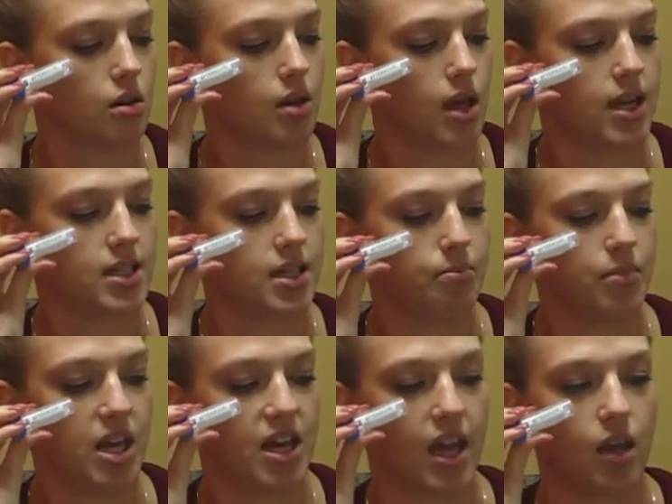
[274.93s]
and a
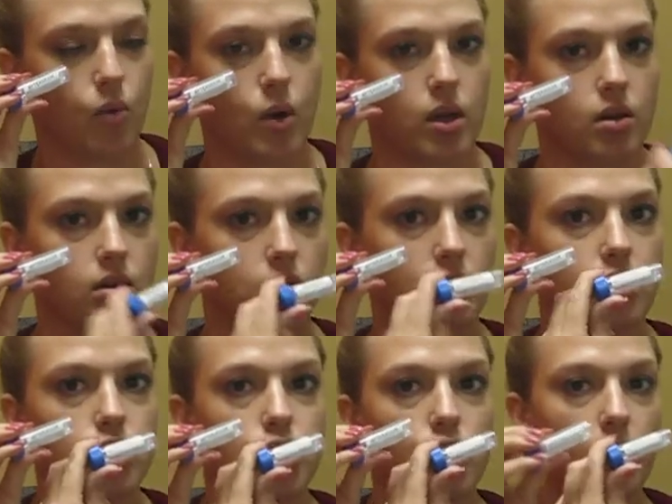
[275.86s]
midnight one.
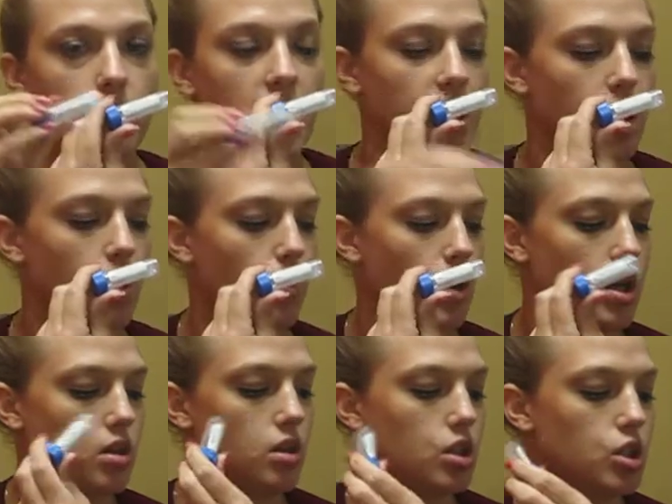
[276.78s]
So the midnight
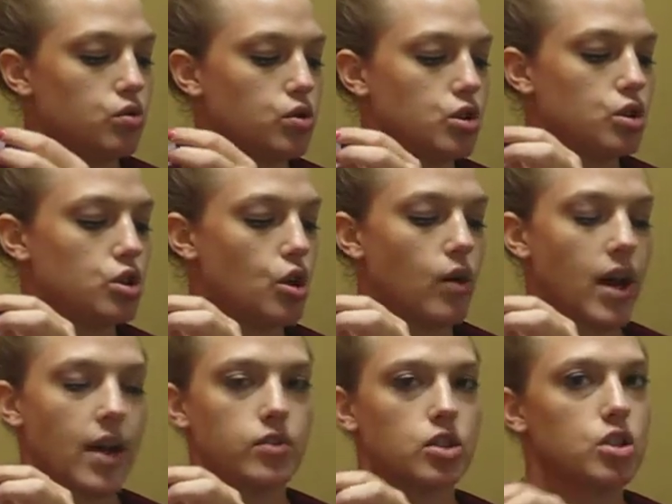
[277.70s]
one, you don't
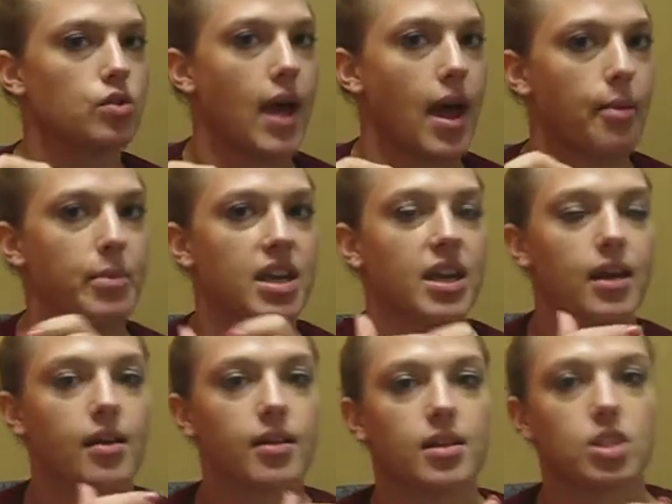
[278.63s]
have to do at
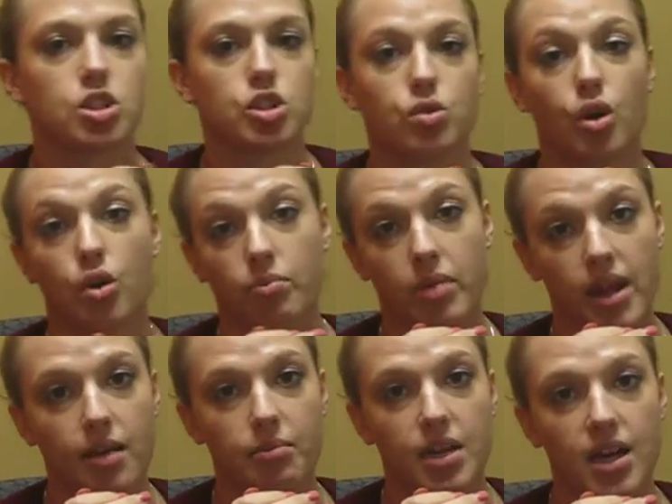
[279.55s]
midnight unless you go to bed
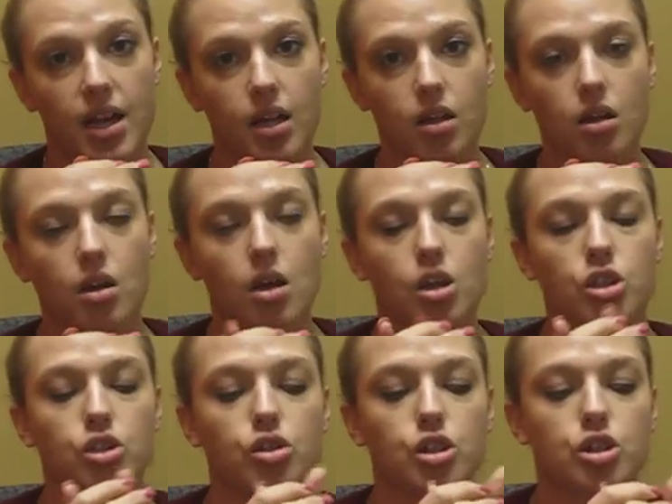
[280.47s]
at midnight.
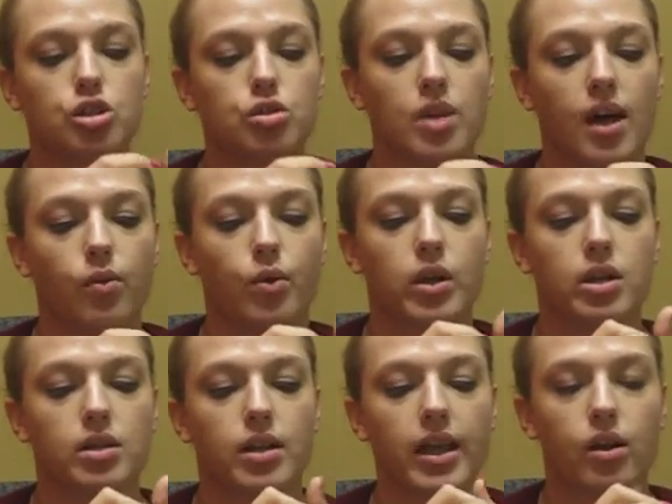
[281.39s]
You could do that
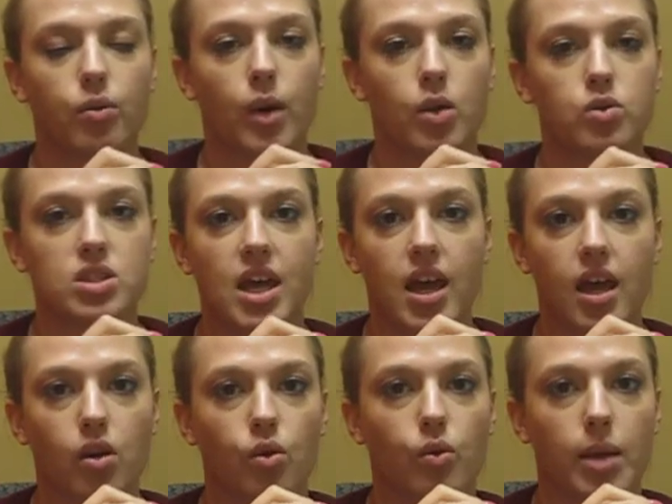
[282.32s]
one like around
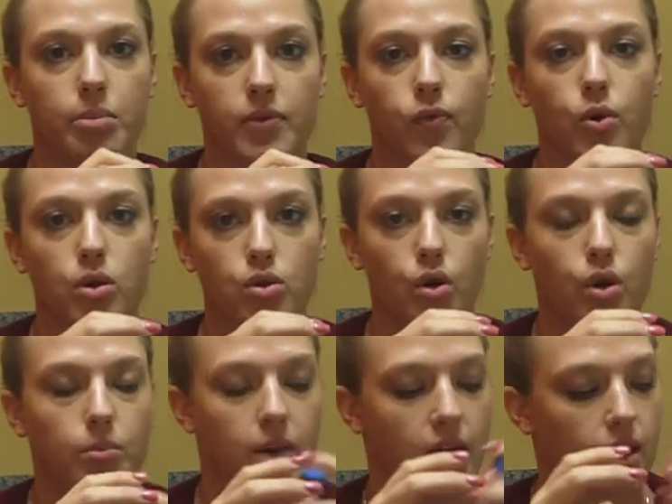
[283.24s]
10 or right before you go to
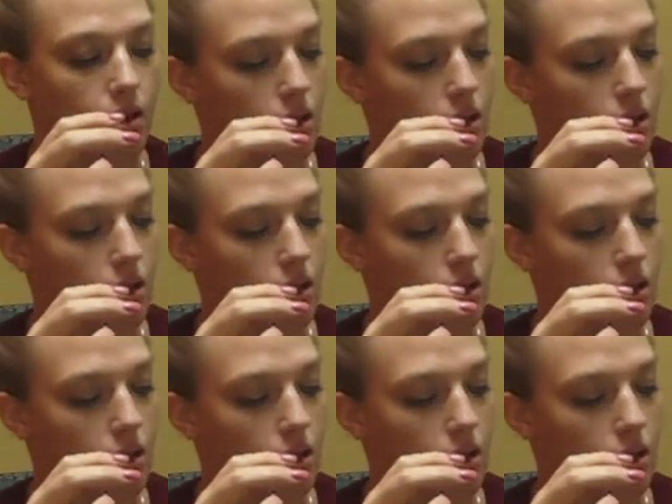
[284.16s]
bed.